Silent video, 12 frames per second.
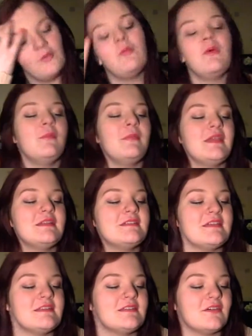Warming
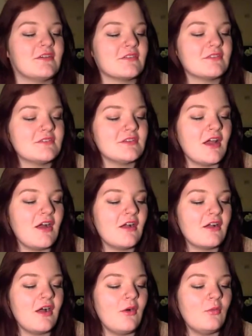Detox
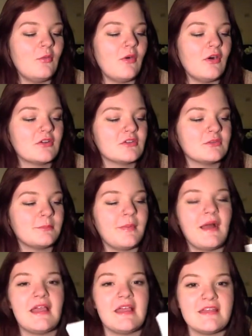Charcoal Wash
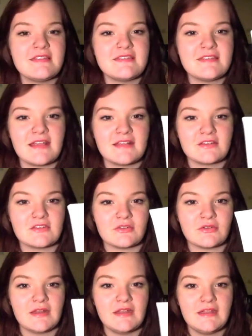by
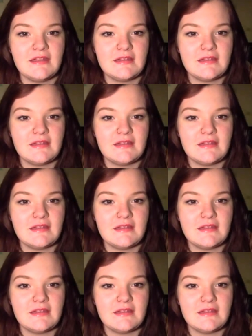Sanctuary.